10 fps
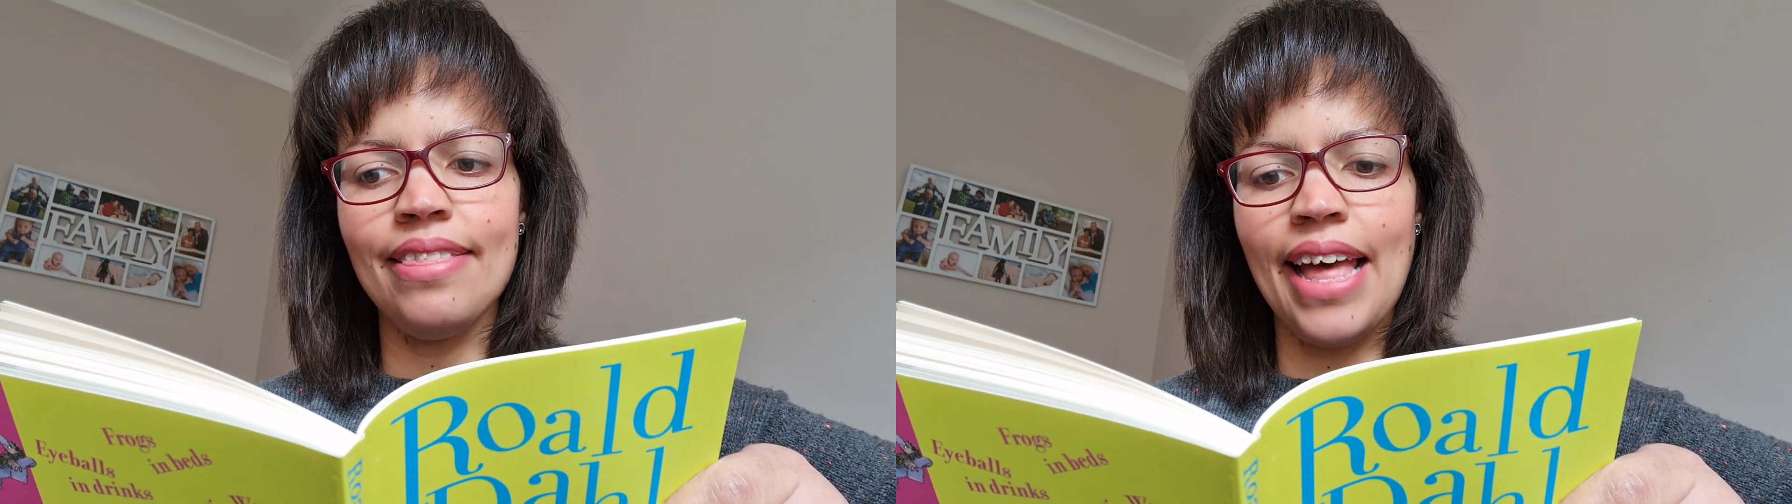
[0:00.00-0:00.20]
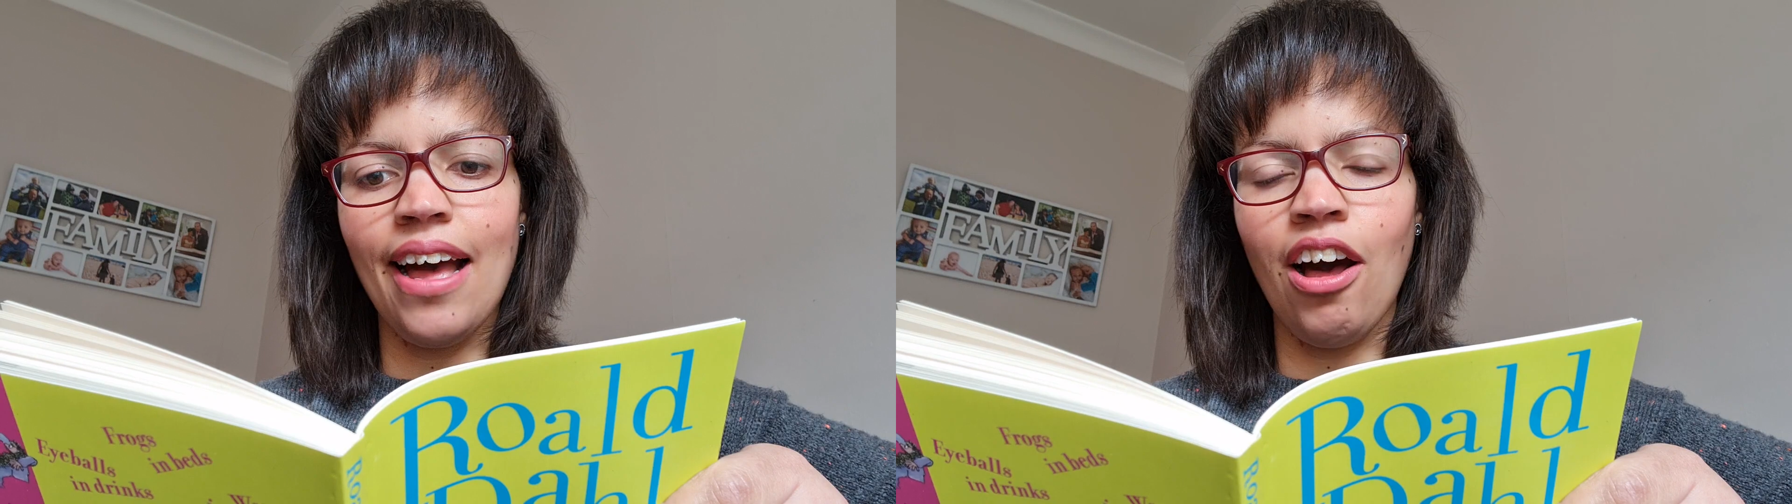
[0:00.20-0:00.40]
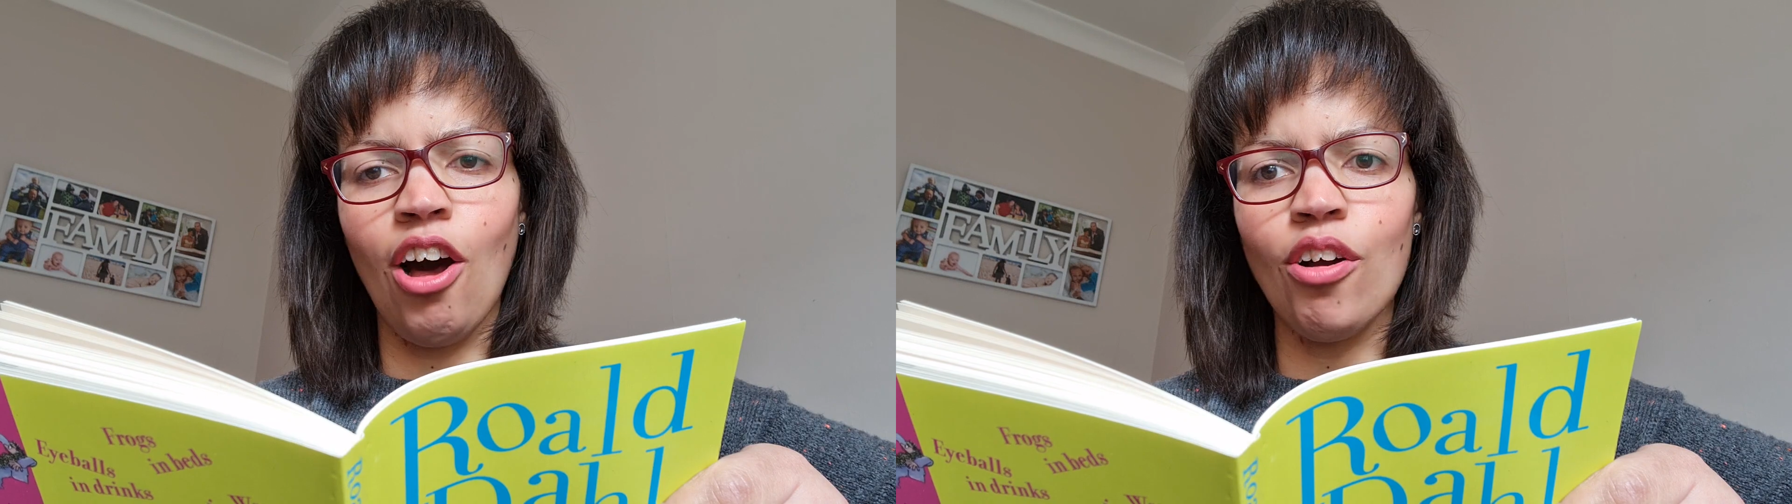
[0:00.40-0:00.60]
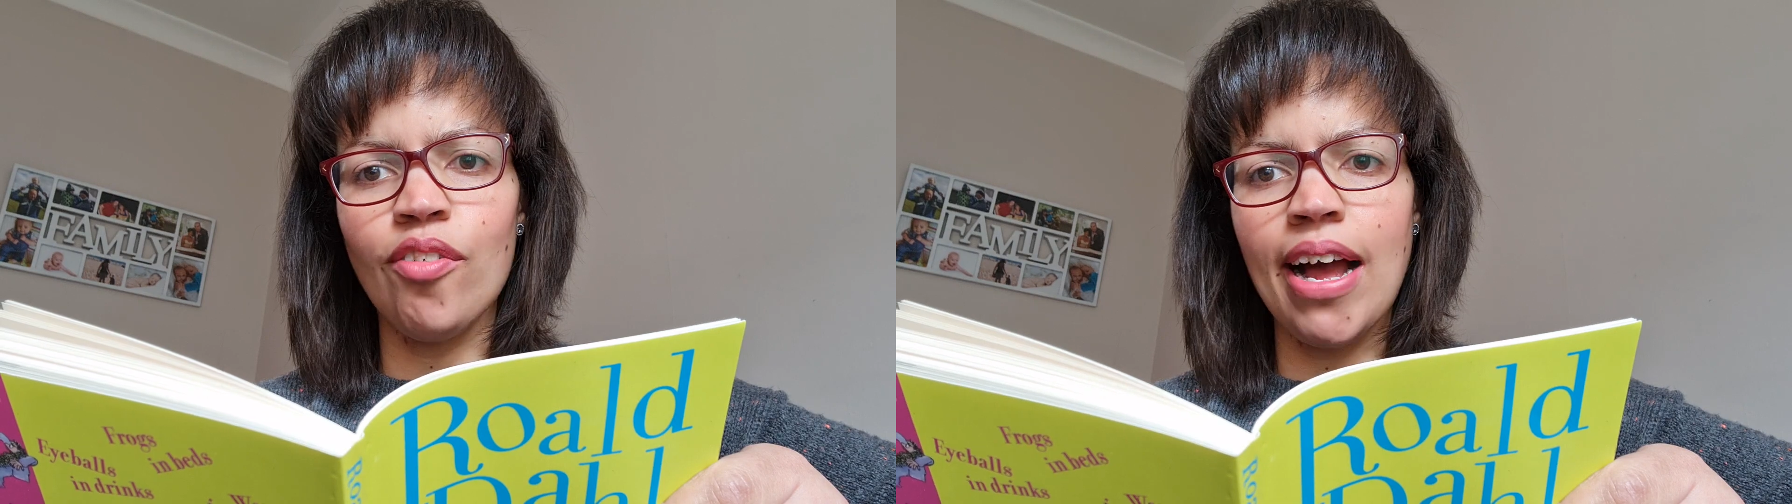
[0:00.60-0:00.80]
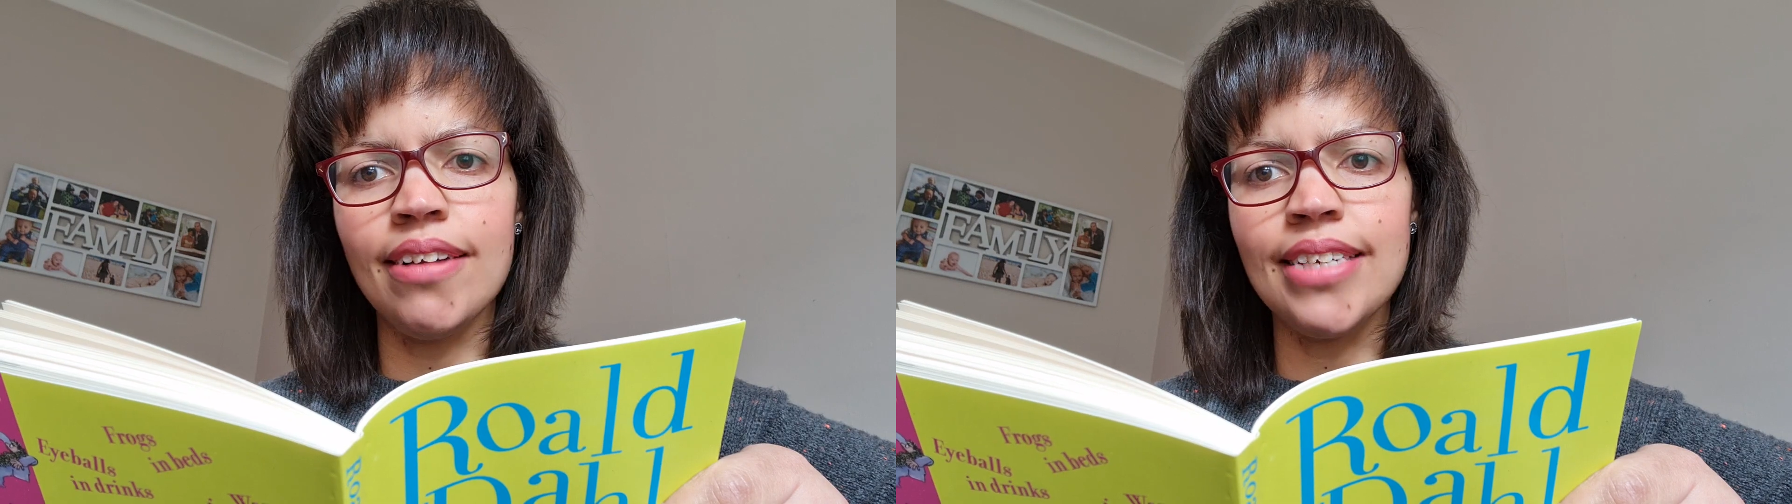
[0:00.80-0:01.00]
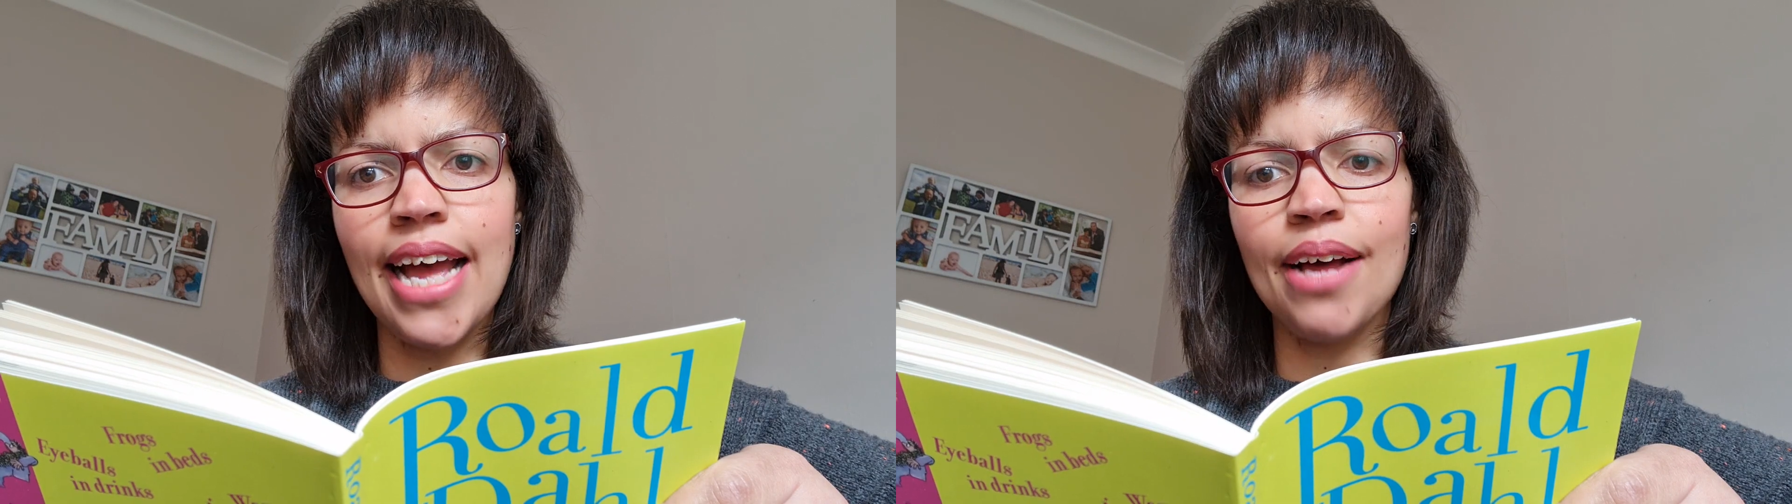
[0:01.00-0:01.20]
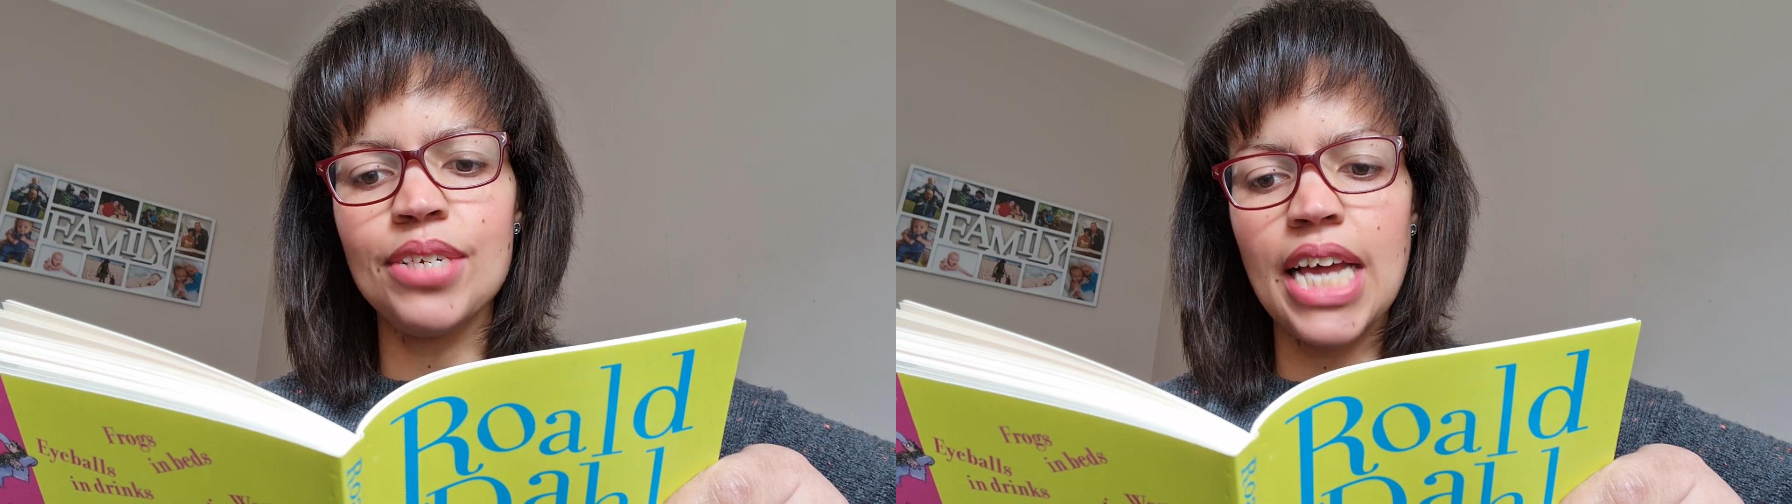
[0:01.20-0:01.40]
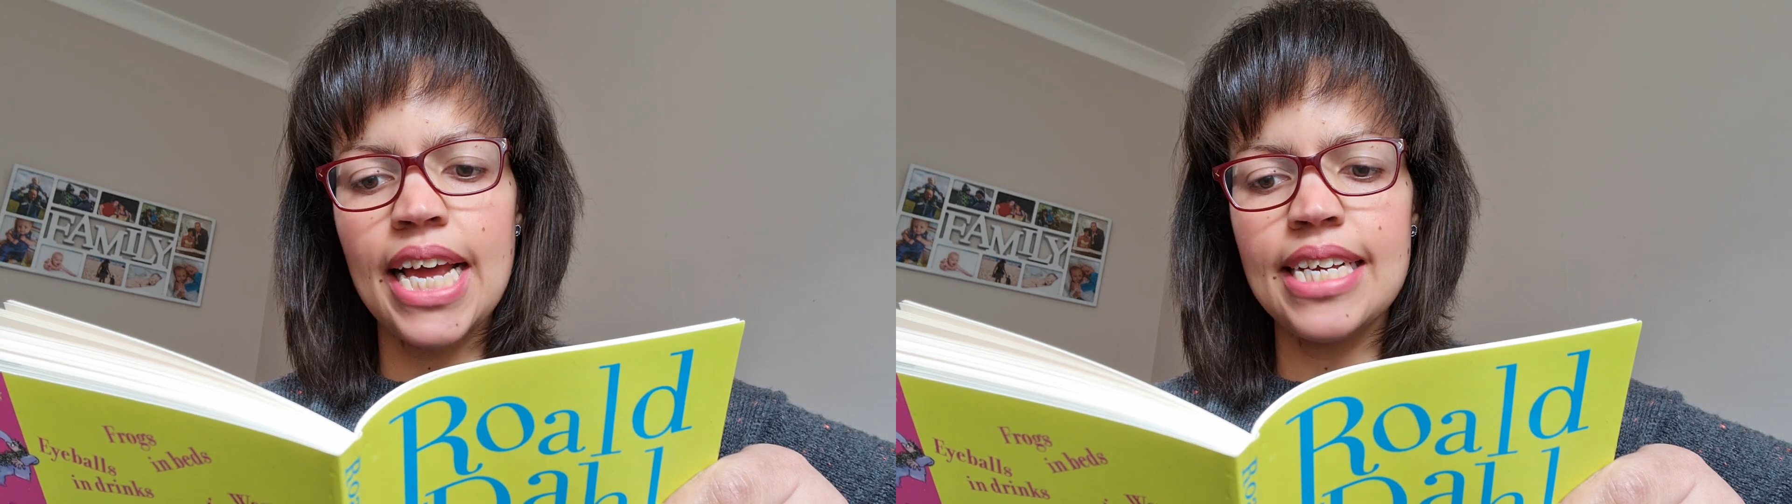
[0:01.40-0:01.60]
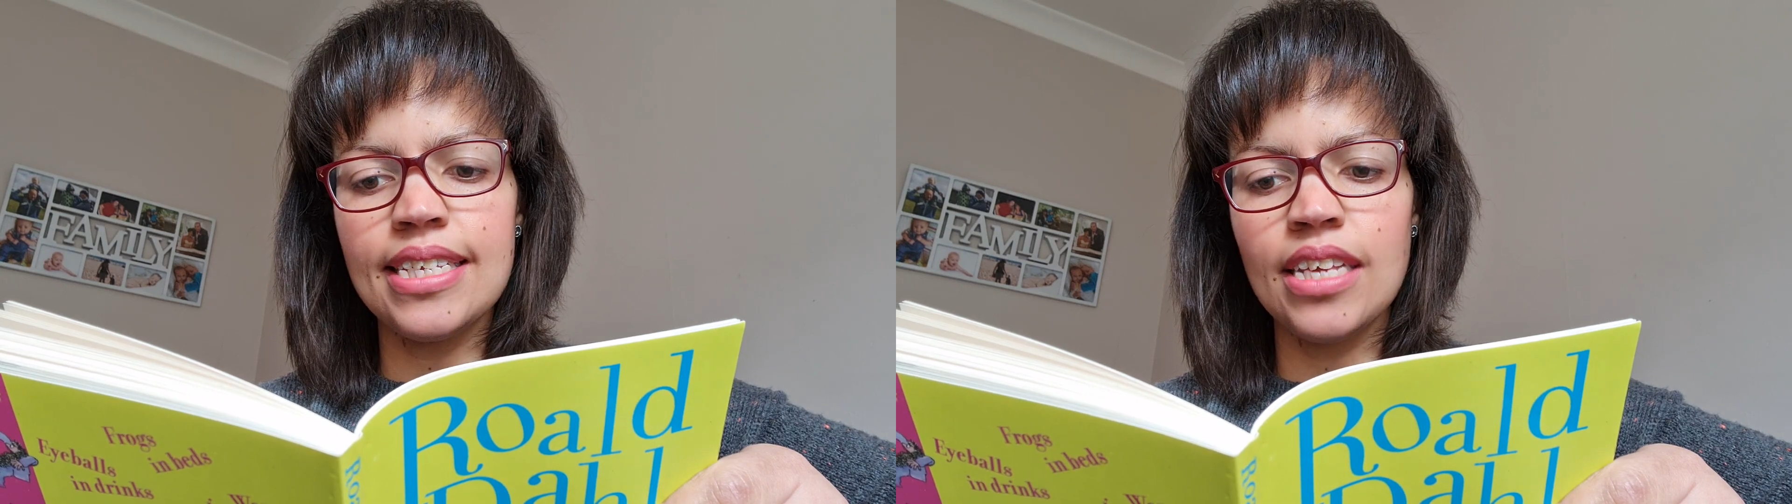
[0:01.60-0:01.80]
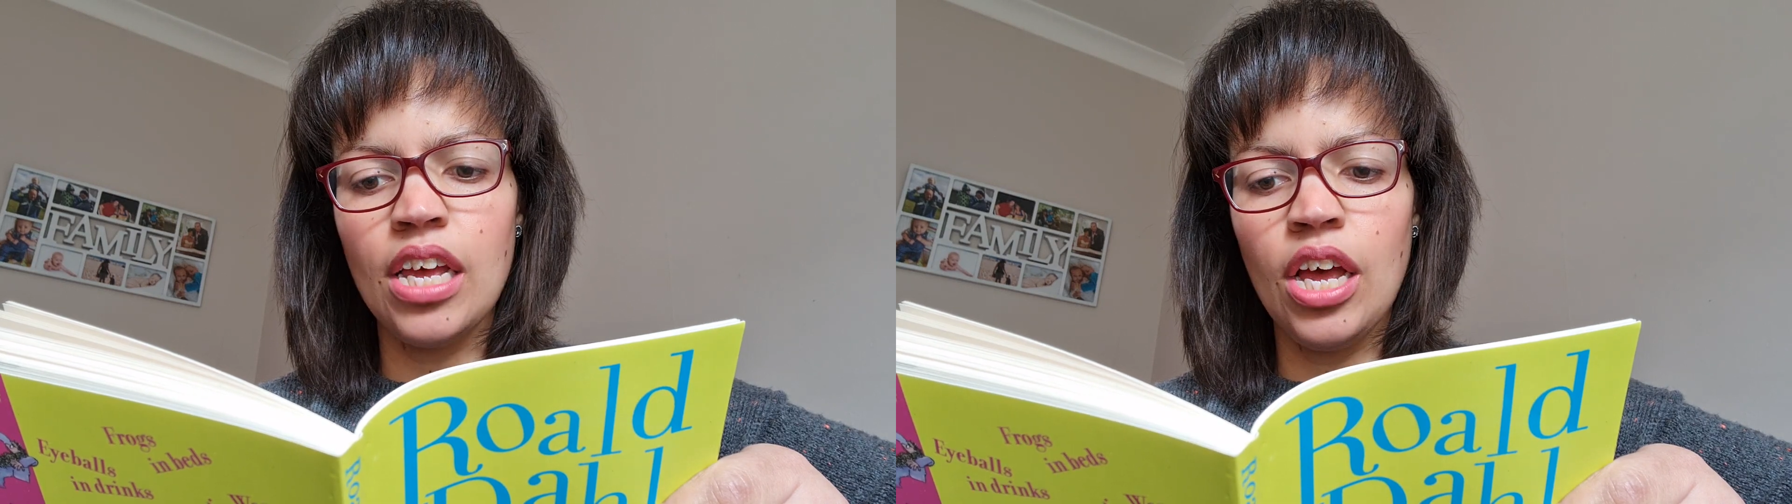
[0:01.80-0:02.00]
there are around nowadays.